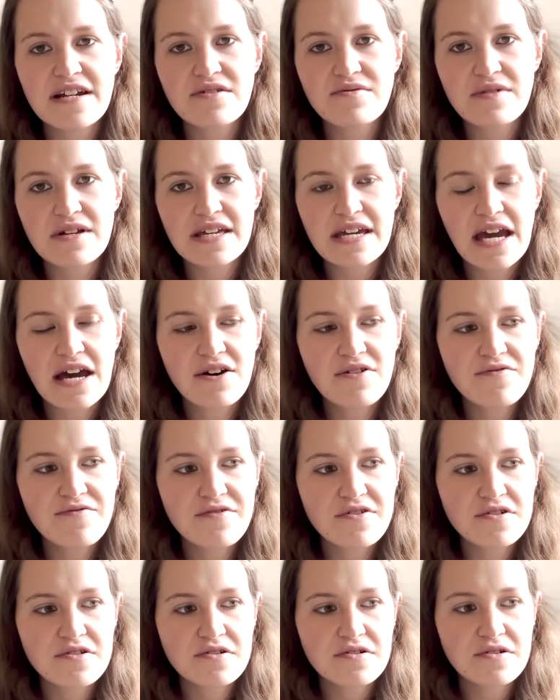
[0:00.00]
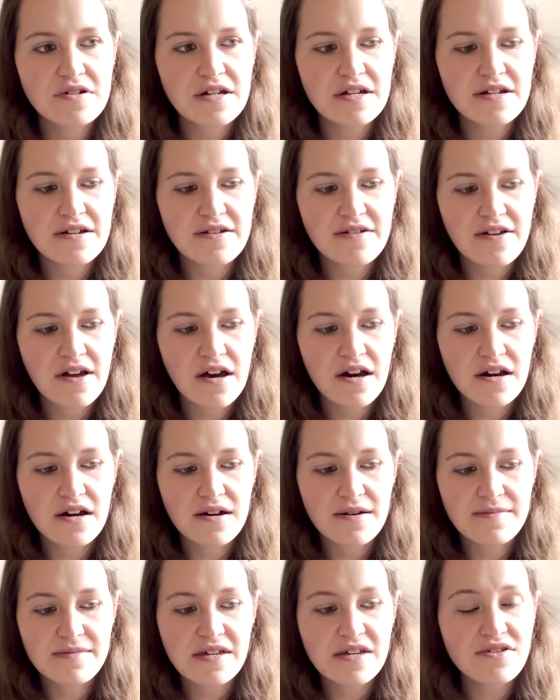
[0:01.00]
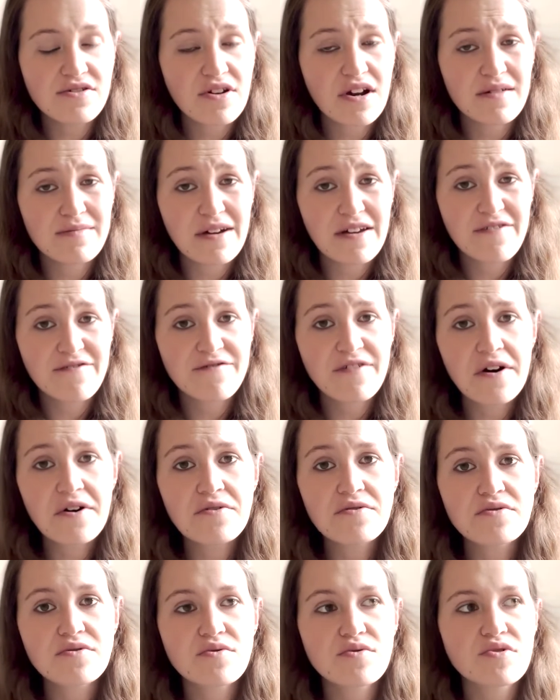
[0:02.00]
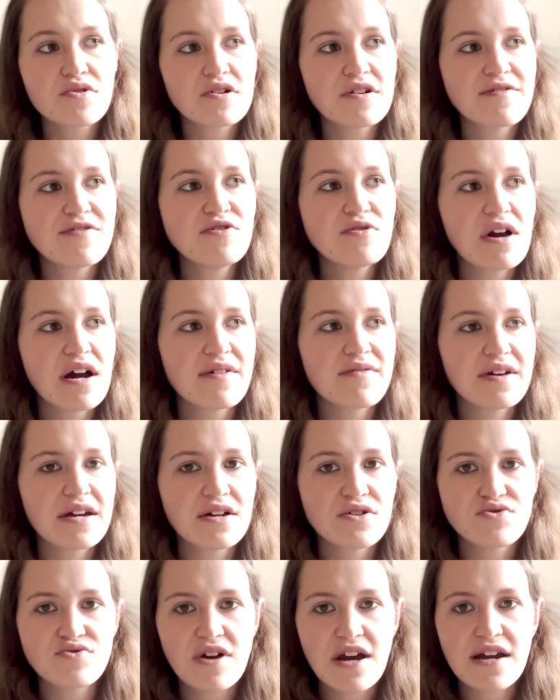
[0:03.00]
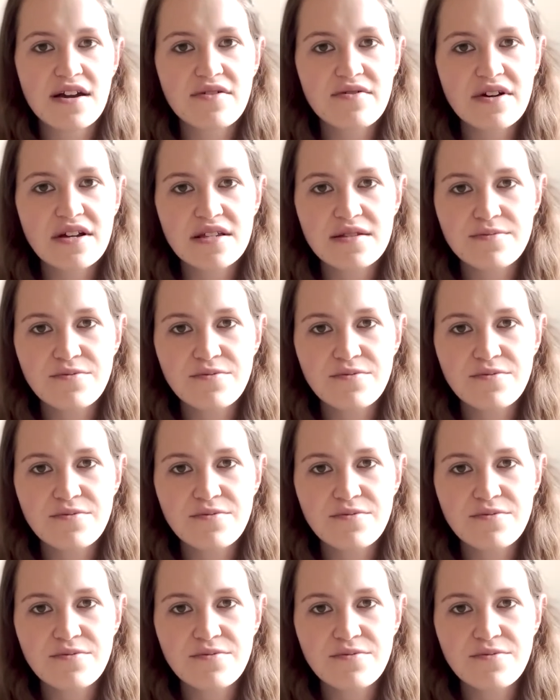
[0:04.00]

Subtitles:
it really helpful either on my phone, or if you have like a dry erase